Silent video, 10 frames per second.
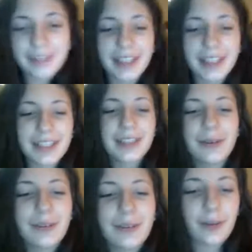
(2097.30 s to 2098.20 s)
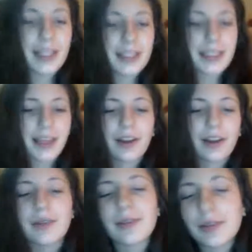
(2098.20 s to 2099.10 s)
I took away from it is I thought it was
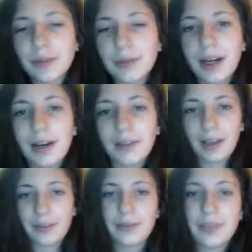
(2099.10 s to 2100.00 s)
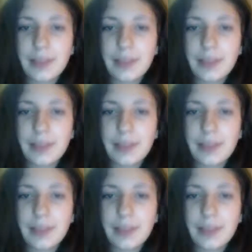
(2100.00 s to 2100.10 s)
cool how they used all